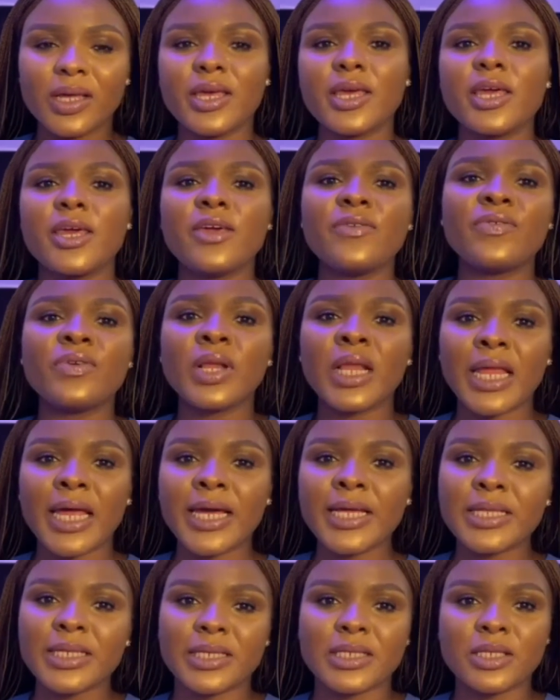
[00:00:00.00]
If you like
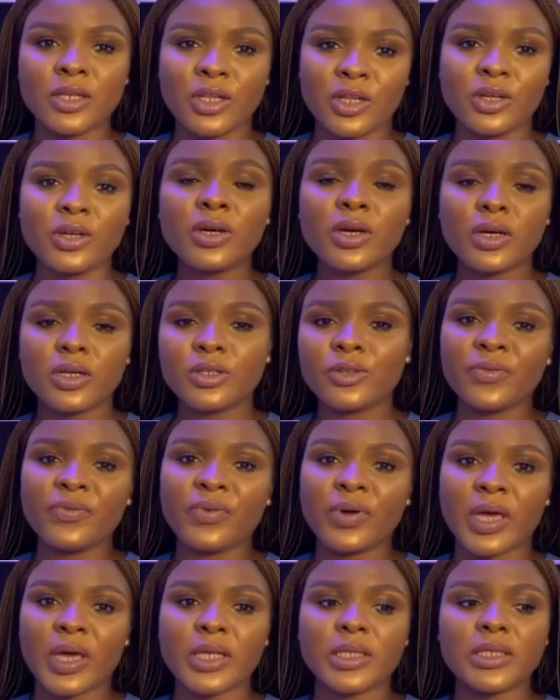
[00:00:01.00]
this look, don't
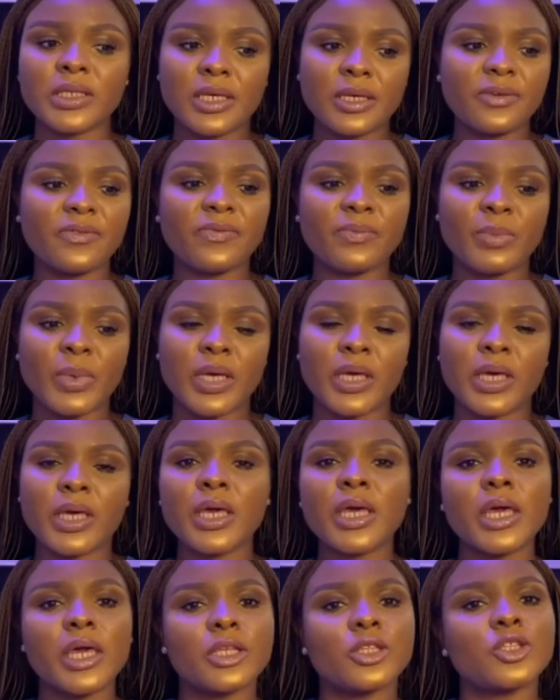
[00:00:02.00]
forget to give me
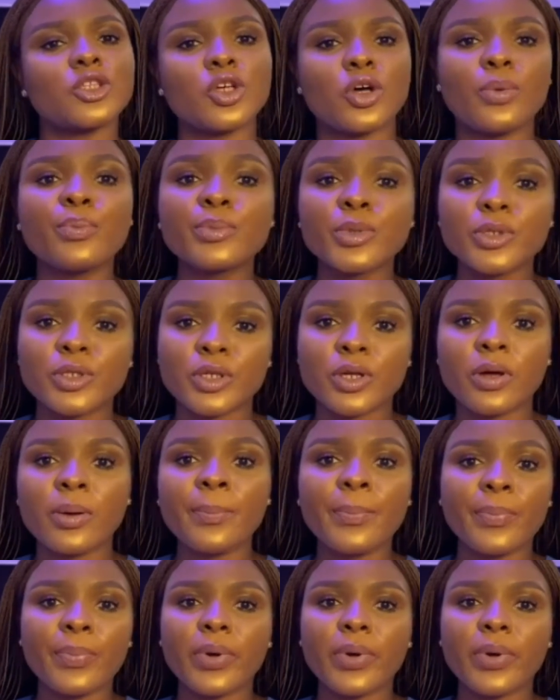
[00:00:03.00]
a thumbs up.